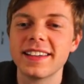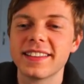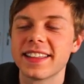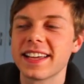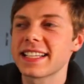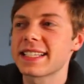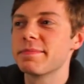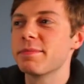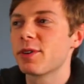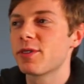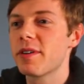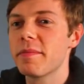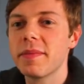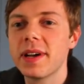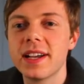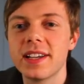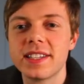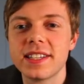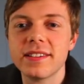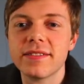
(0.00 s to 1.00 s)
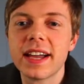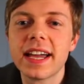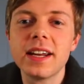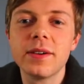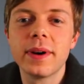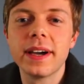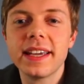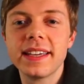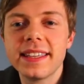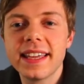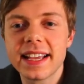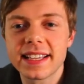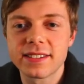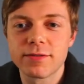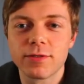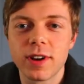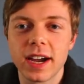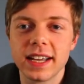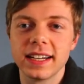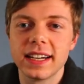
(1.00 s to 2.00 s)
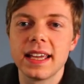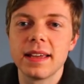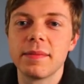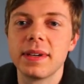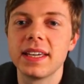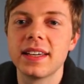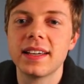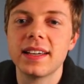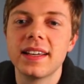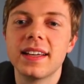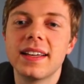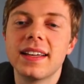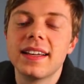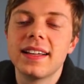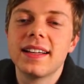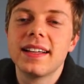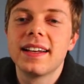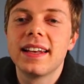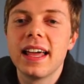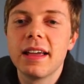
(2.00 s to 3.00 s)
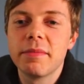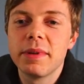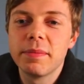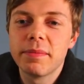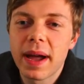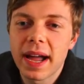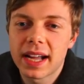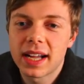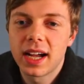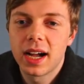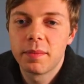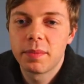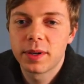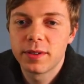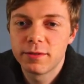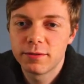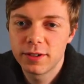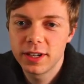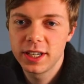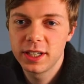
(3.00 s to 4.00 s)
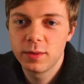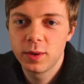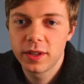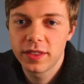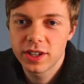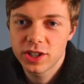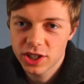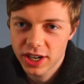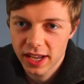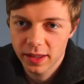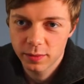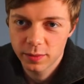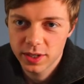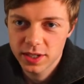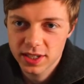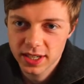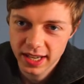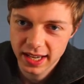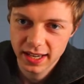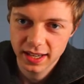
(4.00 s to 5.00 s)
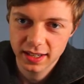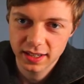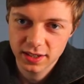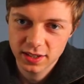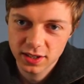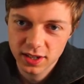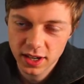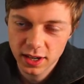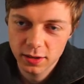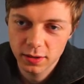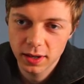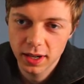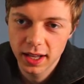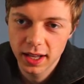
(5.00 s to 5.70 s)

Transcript: That's more immersive. Anyway, yes, right. Let me back up and read what the chat was saying. So,